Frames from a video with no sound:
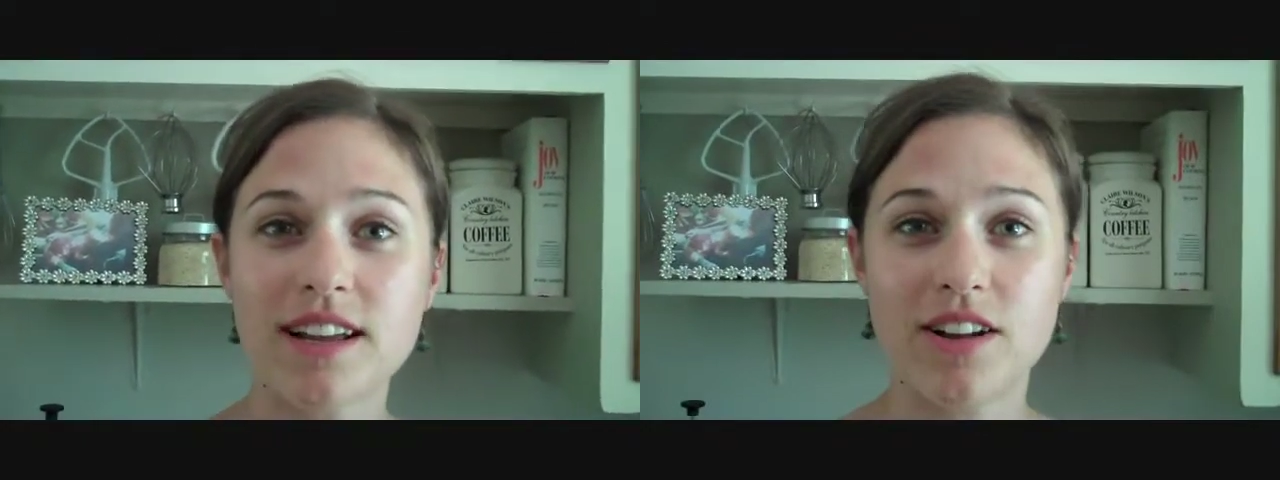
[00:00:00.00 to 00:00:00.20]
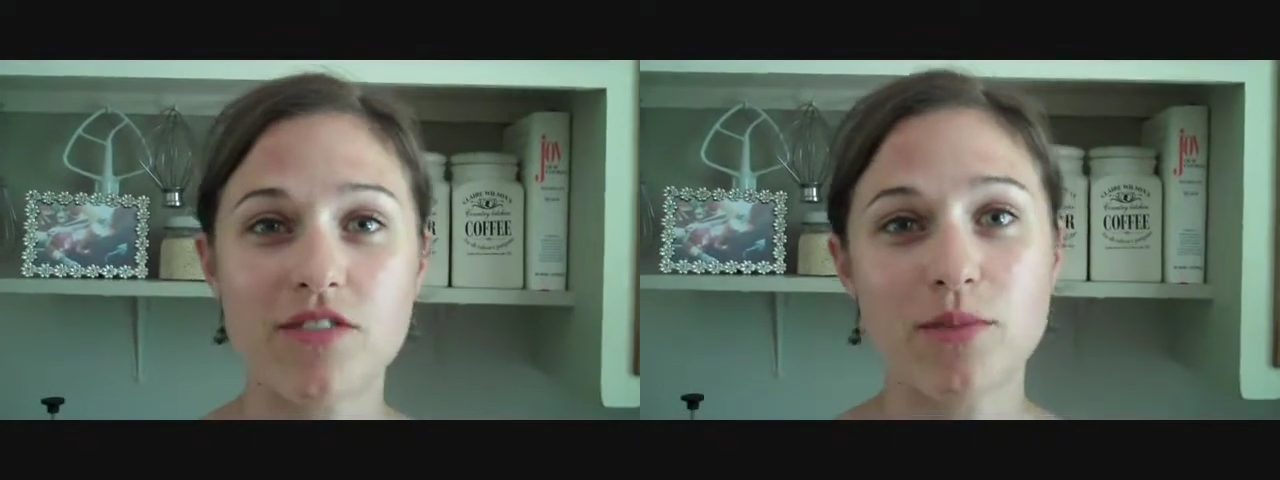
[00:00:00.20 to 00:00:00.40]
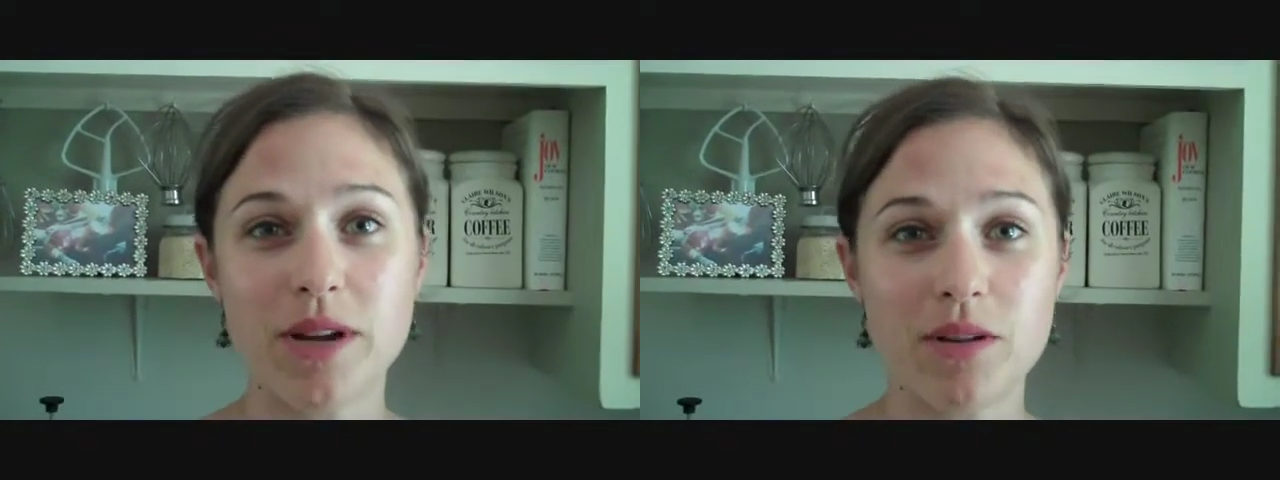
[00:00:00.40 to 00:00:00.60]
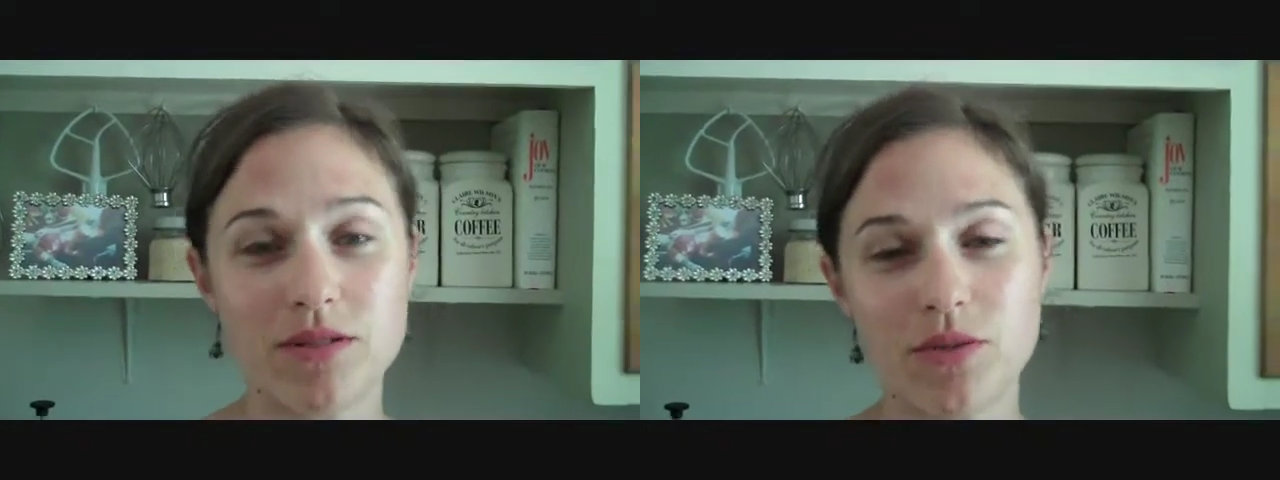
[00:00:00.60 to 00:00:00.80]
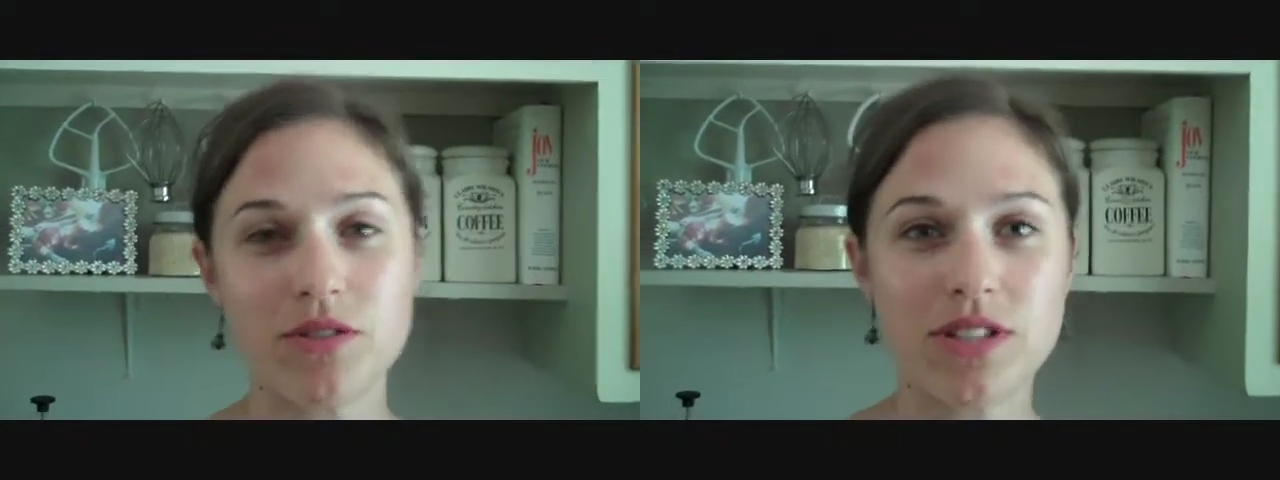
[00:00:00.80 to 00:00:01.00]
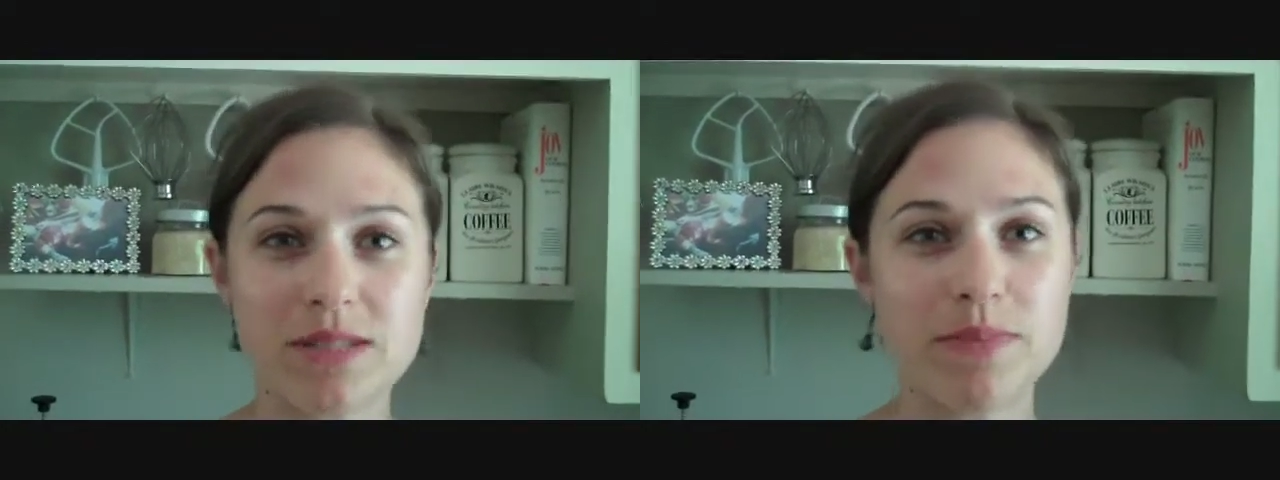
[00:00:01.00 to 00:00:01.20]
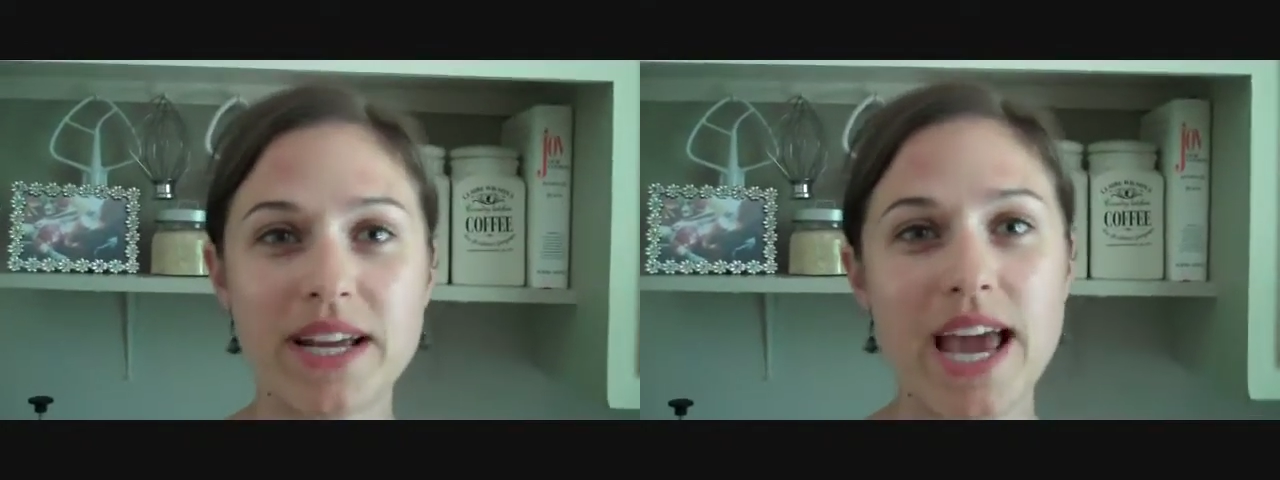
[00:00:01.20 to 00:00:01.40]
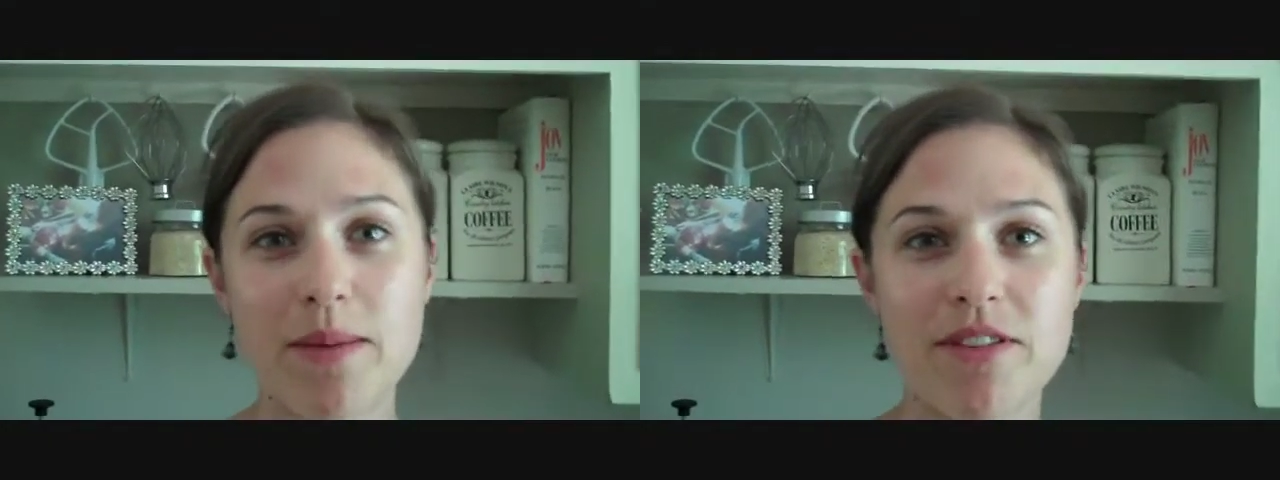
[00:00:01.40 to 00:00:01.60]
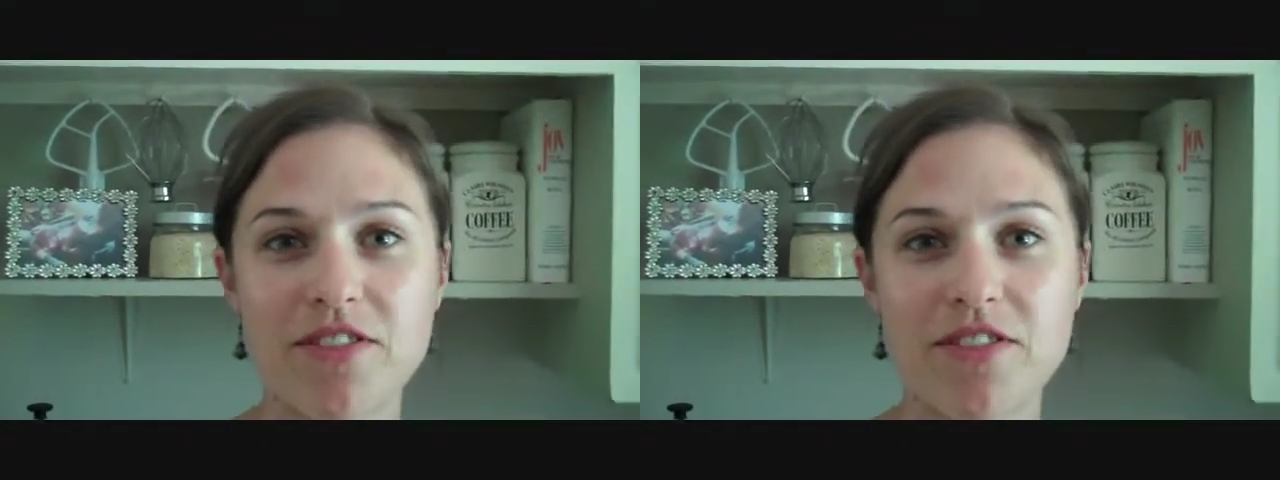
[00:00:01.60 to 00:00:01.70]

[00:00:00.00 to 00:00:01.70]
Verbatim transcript: you know, everybody, we were this big happy